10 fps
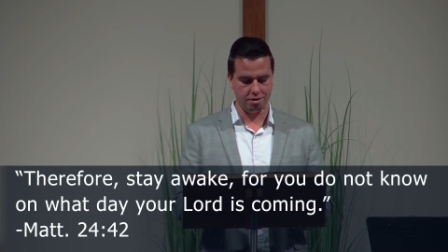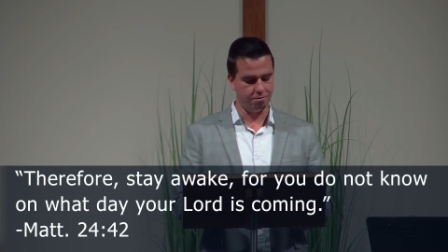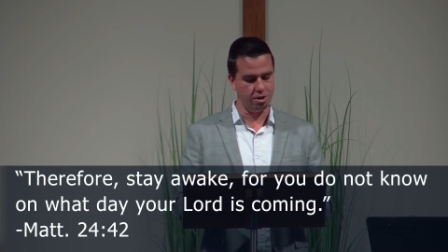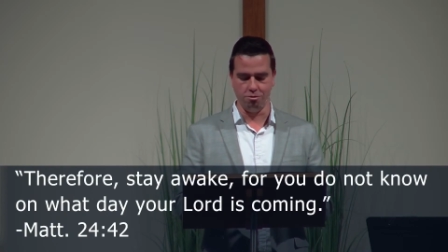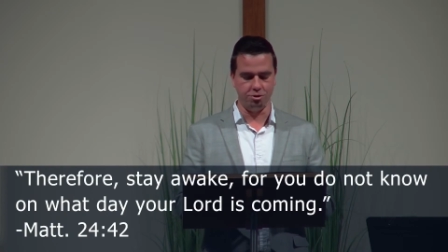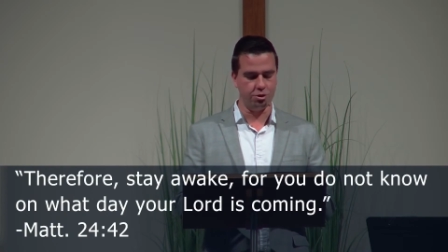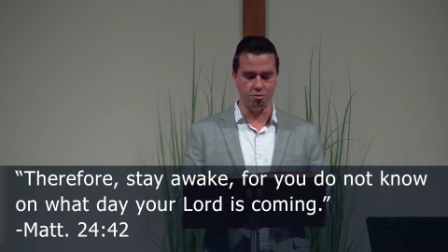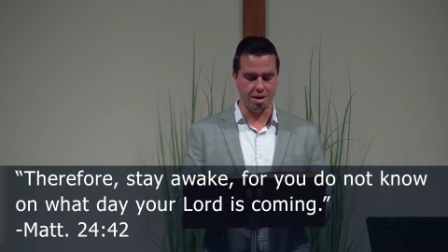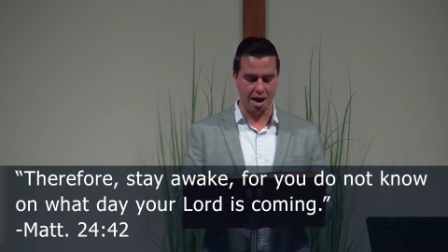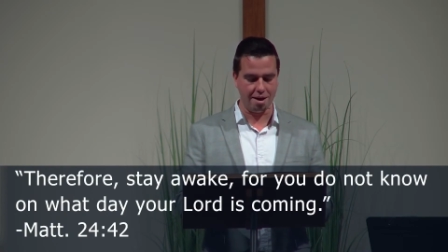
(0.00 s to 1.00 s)
for you
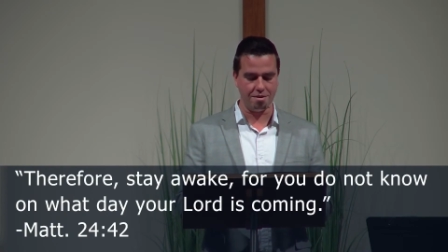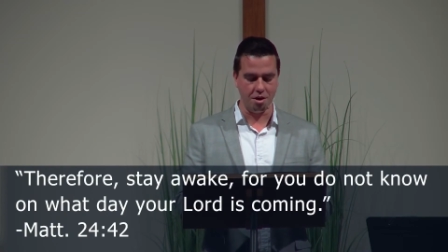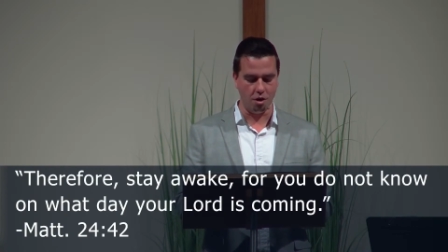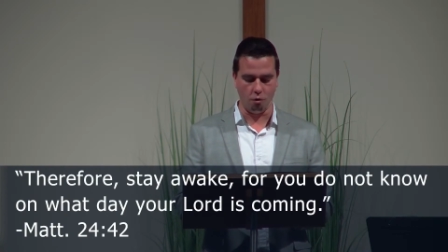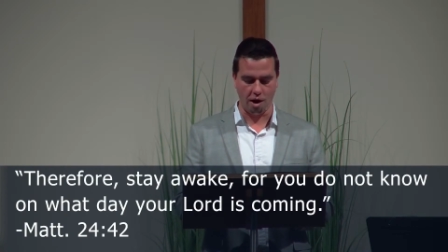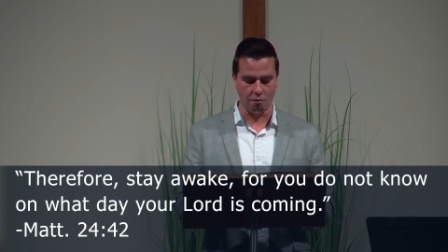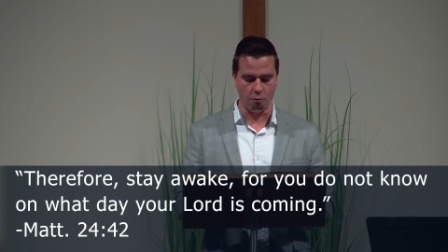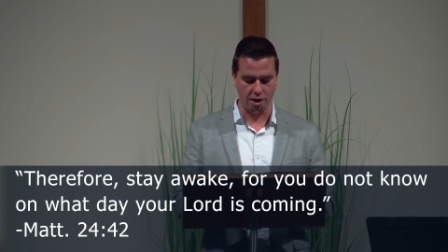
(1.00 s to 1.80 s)
do not know on